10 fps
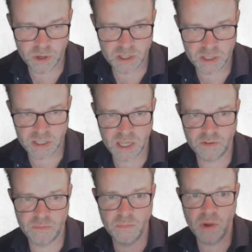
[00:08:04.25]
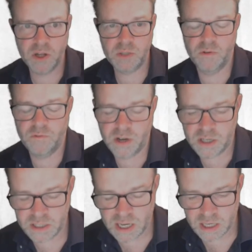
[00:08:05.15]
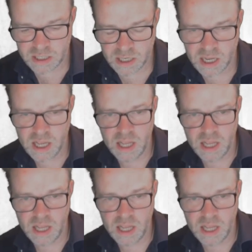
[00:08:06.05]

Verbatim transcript: which has given much more functionality